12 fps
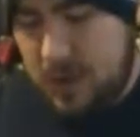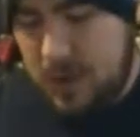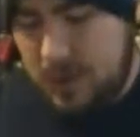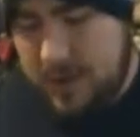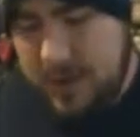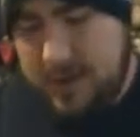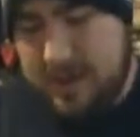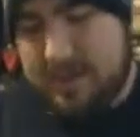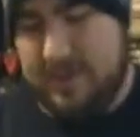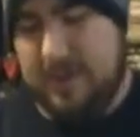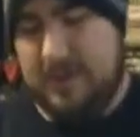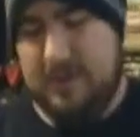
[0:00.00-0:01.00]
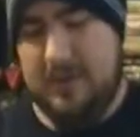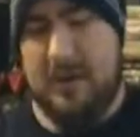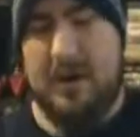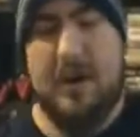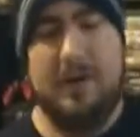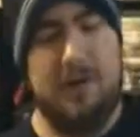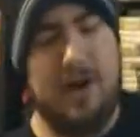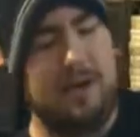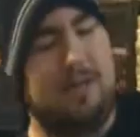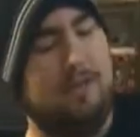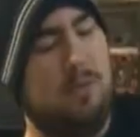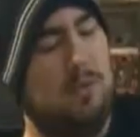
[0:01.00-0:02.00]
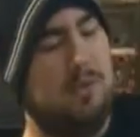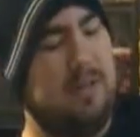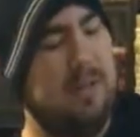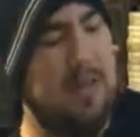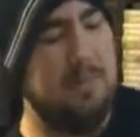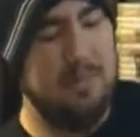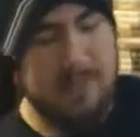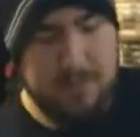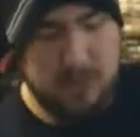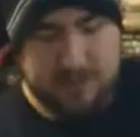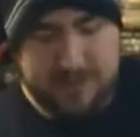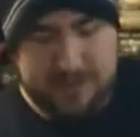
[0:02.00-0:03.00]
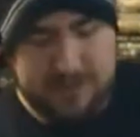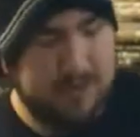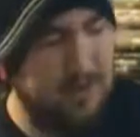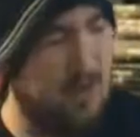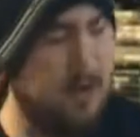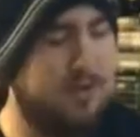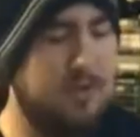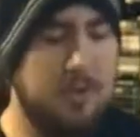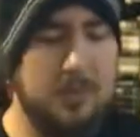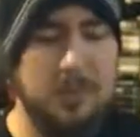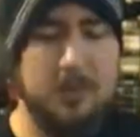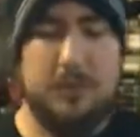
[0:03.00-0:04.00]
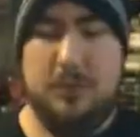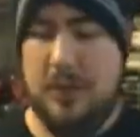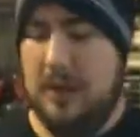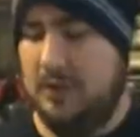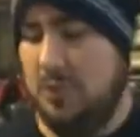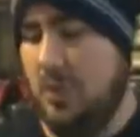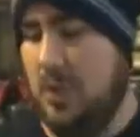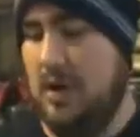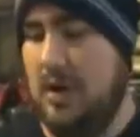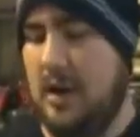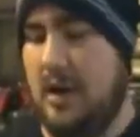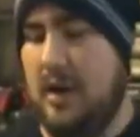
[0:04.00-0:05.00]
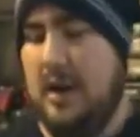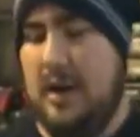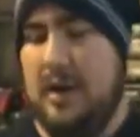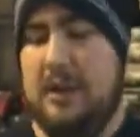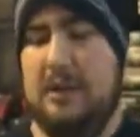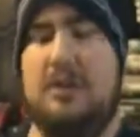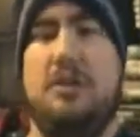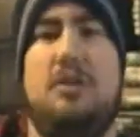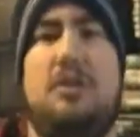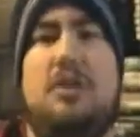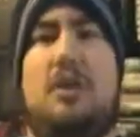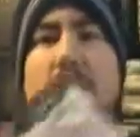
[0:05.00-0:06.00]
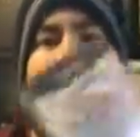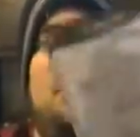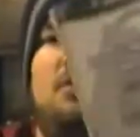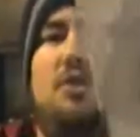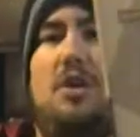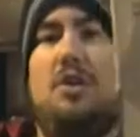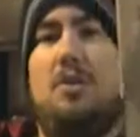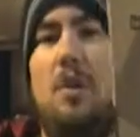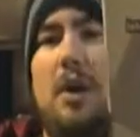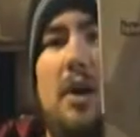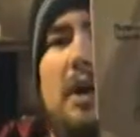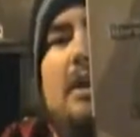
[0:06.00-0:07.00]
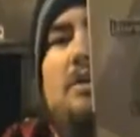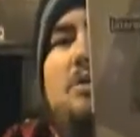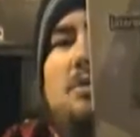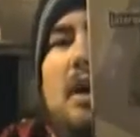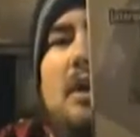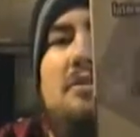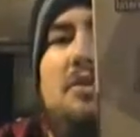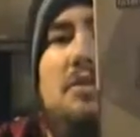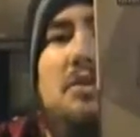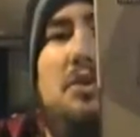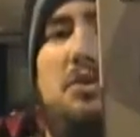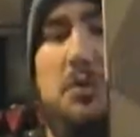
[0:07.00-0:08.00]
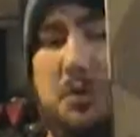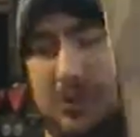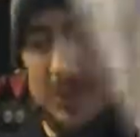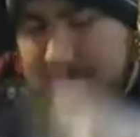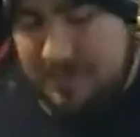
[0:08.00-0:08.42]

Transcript: All right. It says interactive multi-game demo disc, October 2001. This is January 2002.